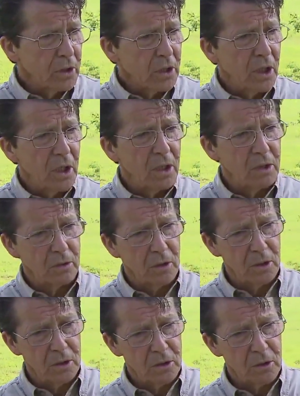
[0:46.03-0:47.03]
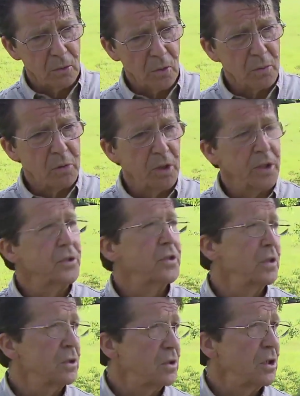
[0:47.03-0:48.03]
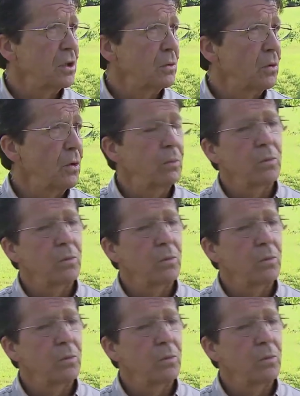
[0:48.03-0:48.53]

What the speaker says: collar in to replace the check rope,